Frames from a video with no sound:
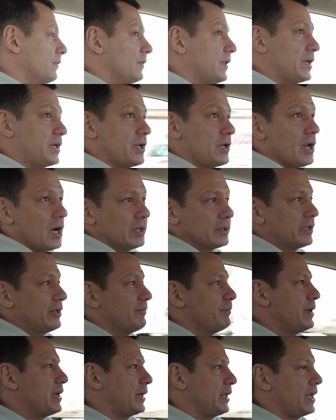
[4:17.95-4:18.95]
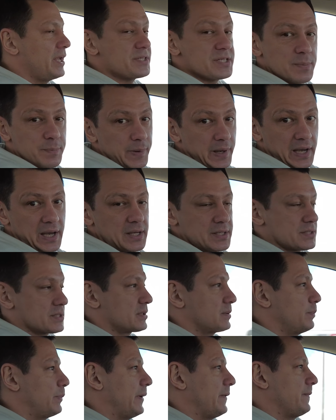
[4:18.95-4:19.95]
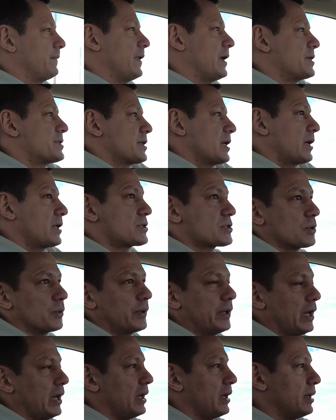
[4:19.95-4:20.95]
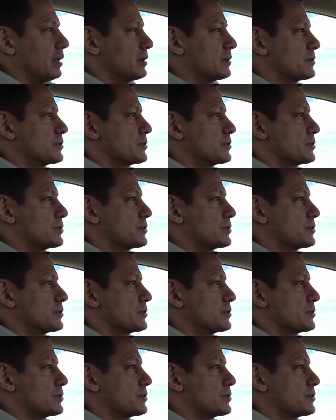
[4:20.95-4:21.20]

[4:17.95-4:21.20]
They did not give me an easy pass, but they said it's okay,